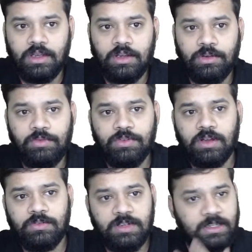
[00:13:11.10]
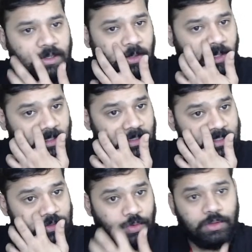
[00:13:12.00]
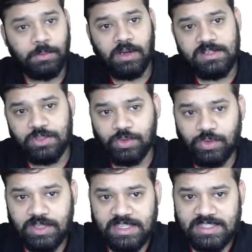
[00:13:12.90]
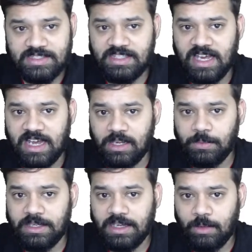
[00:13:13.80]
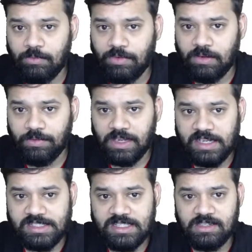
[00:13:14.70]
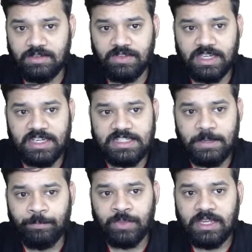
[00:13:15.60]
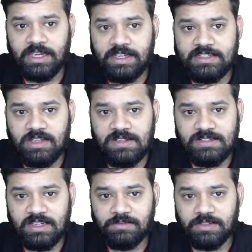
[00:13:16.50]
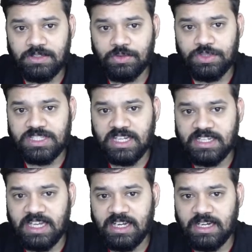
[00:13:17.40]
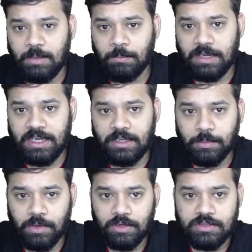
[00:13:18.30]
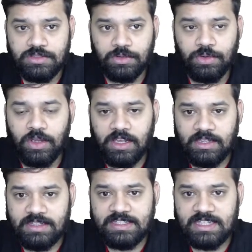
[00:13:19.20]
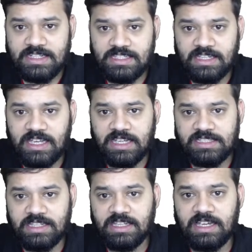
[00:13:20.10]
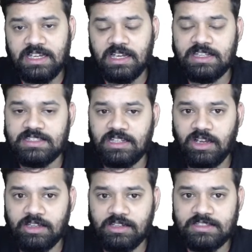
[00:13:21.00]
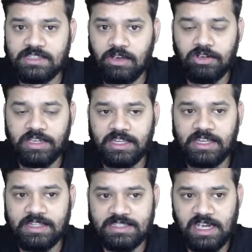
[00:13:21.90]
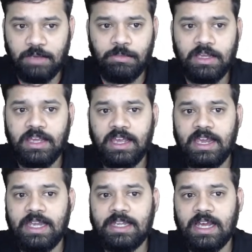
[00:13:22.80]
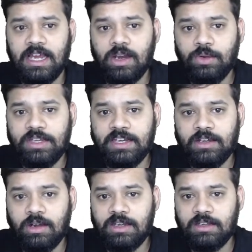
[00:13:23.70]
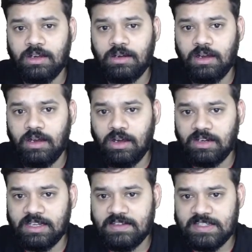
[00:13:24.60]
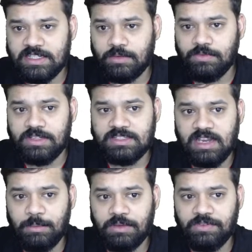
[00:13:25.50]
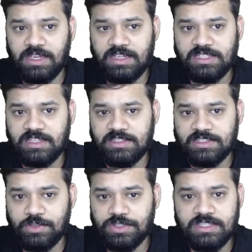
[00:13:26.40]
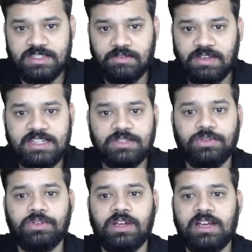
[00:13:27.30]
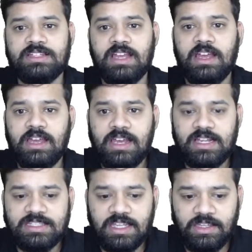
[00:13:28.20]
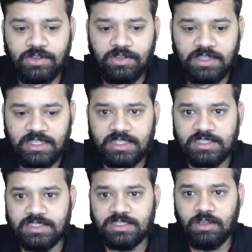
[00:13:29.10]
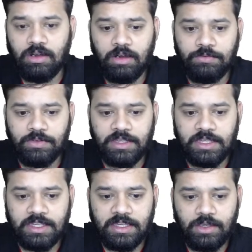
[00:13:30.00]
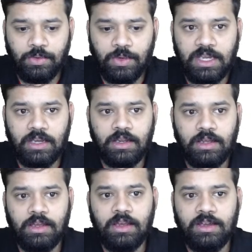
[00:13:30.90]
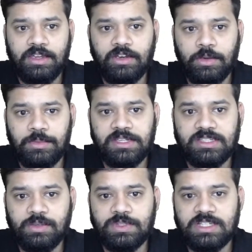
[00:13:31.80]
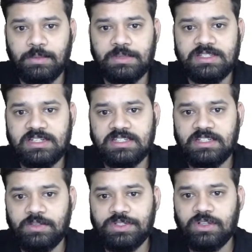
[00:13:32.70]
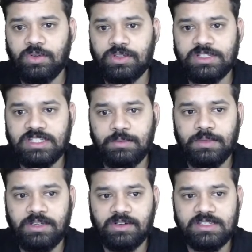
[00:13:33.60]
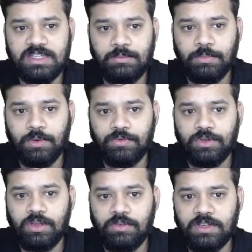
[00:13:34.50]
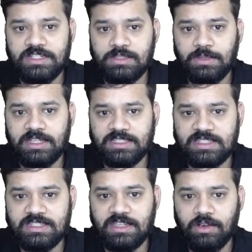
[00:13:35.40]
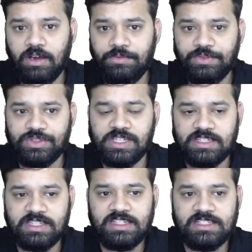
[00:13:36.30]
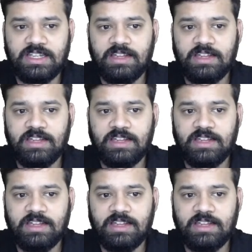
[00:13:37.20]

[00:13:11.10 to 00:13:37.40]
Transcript: Going forward, the Sukuk bond, Sukuk is the Arabic name for financial certificates. It is also referred to Sharia compliant bond. So these are Sharia. Sharia is the law that is governing Islam. And Accounting and Audit Organization for Islamic Financial Institutions defines Sukuk as securities of equal denomination which represents individual ownership interest in portfolio of eligible existing or future assets.